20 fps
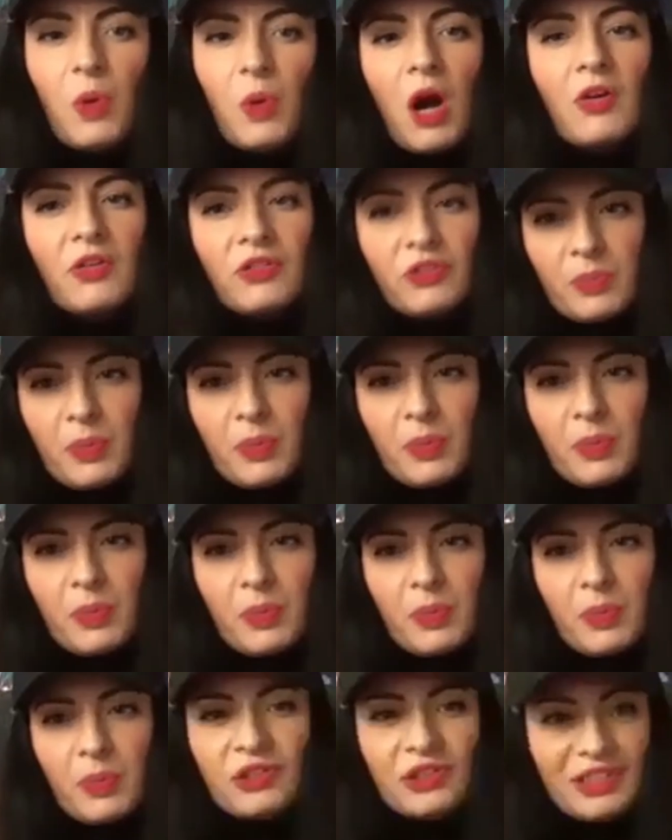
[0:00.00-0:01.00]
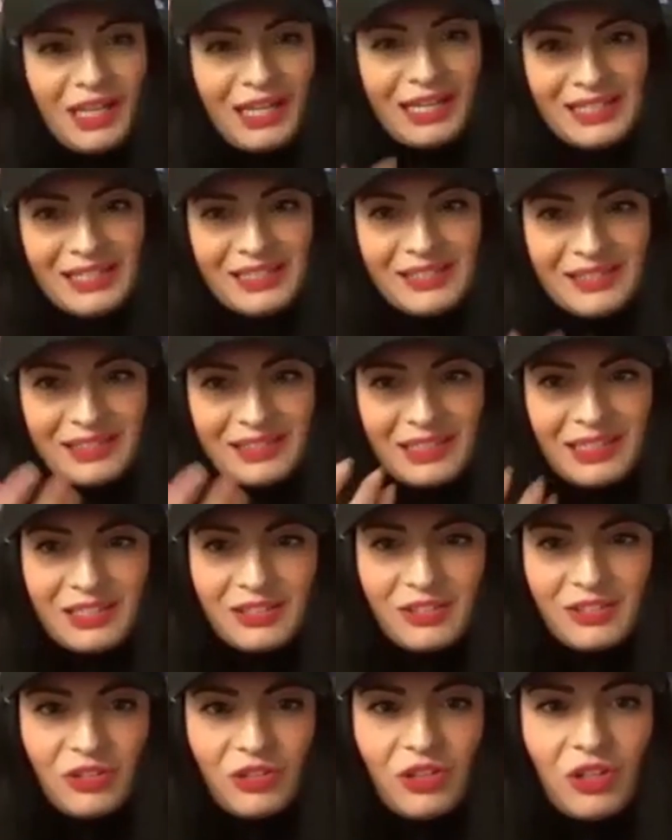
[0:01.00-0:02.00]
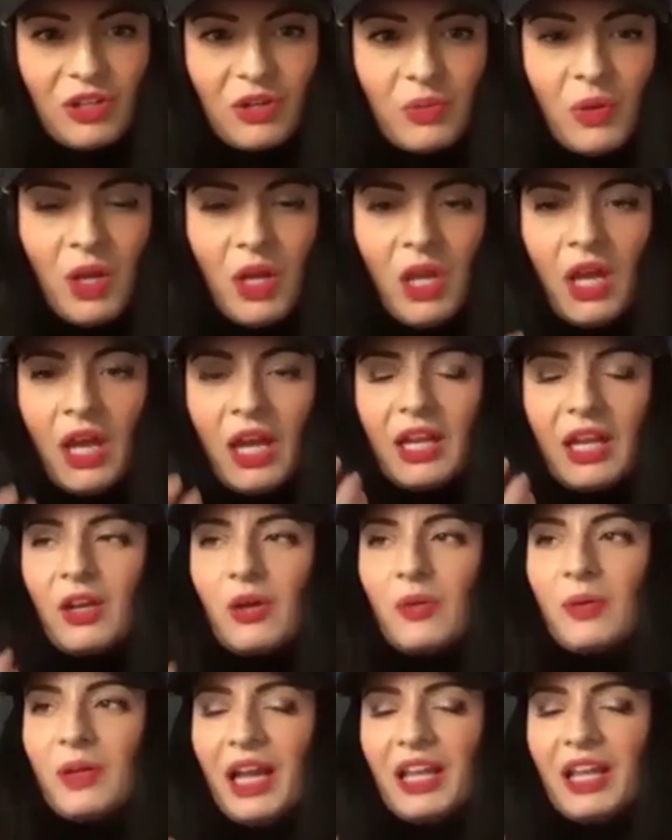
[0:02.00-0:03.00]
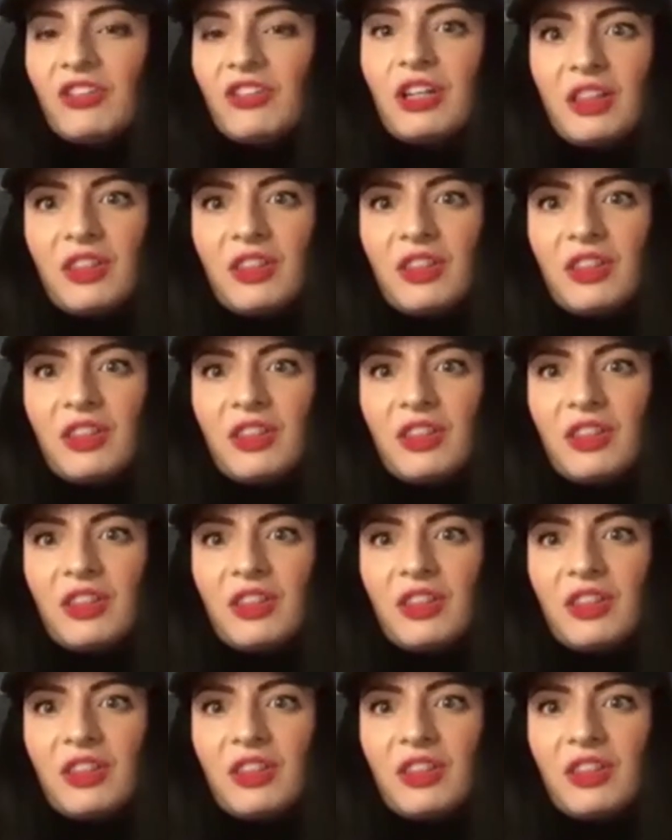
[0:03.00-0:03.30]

are as a person and listening to you and going, actually,